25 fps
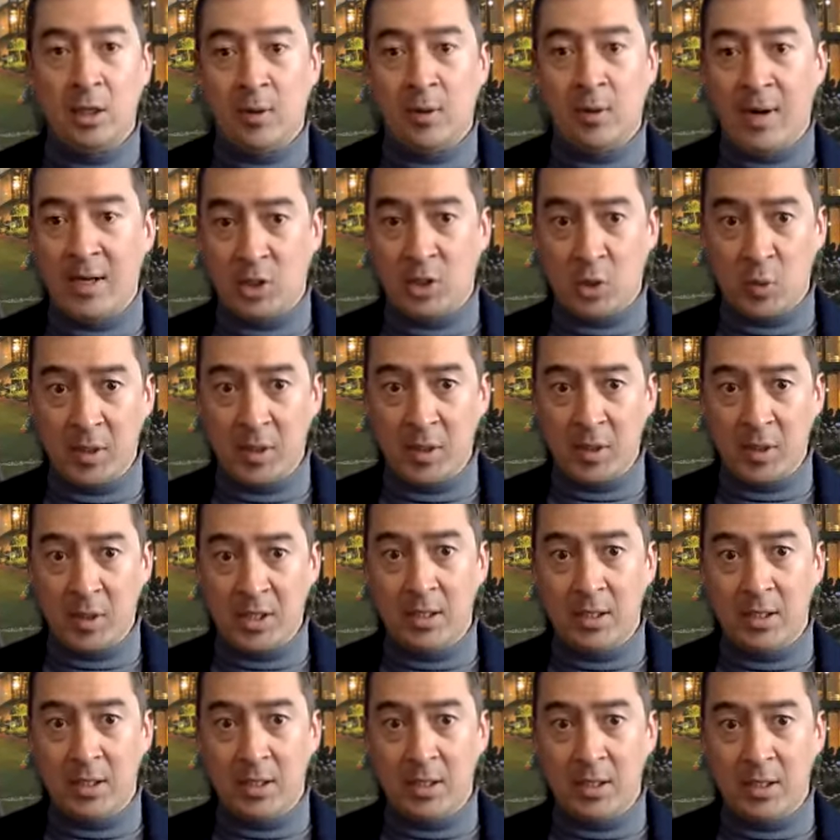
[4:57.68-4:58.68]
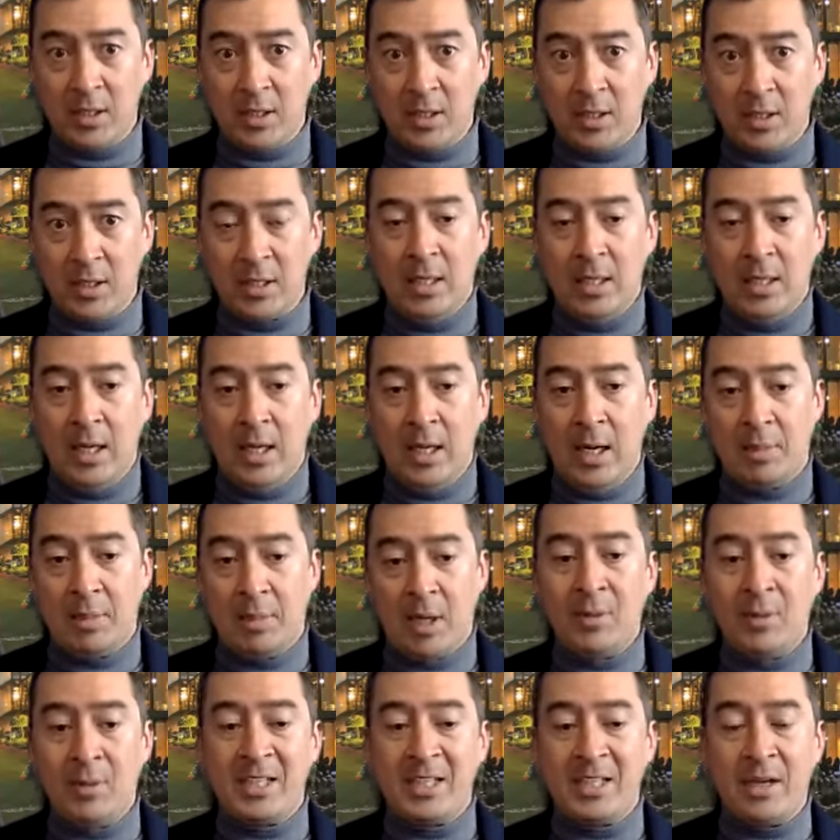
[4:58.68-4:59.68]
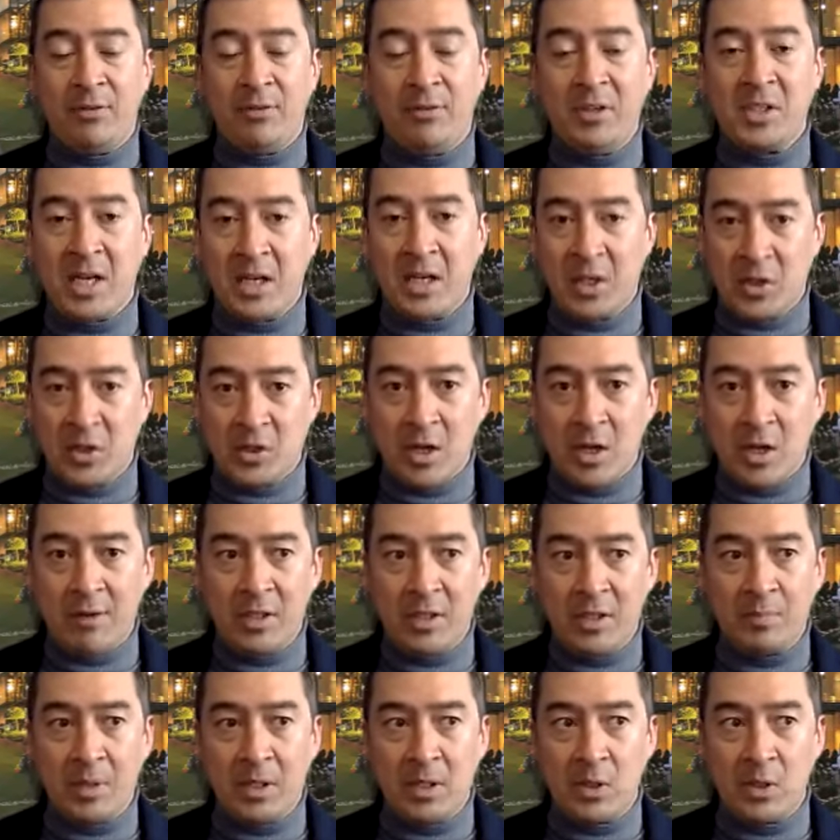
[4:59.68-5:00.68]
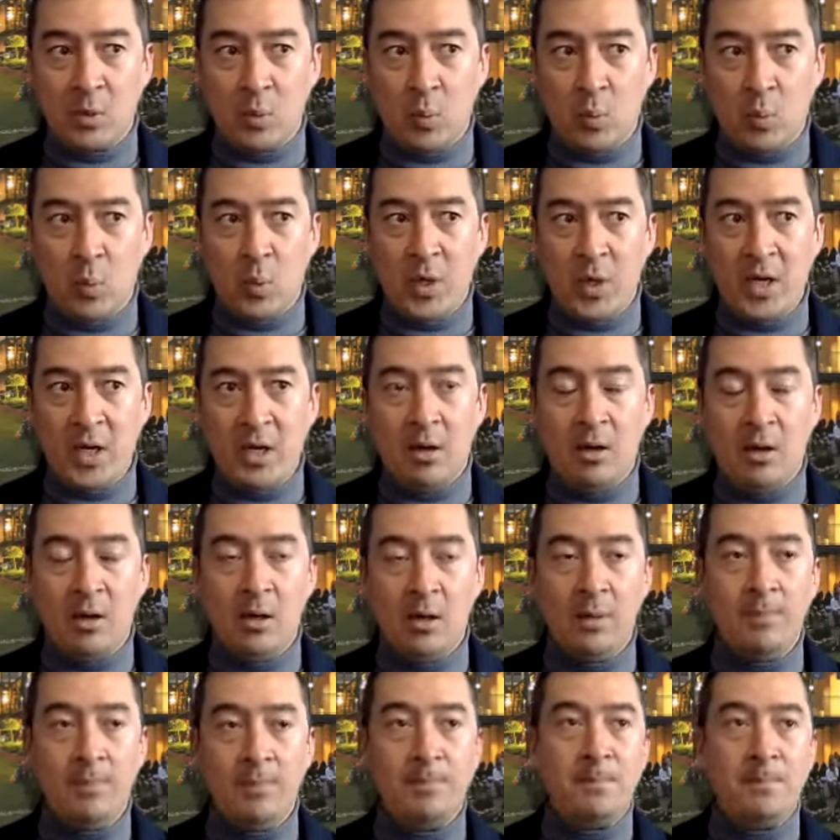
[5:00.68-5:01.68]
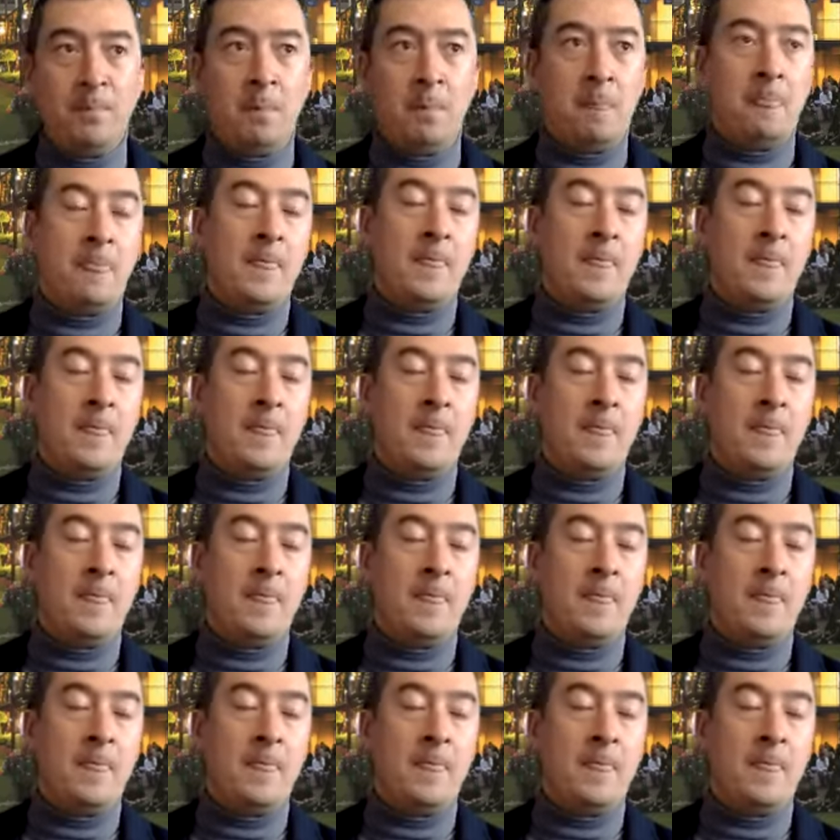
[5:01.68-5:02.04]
in and around Switzerland. But I would definitely say the service, because we are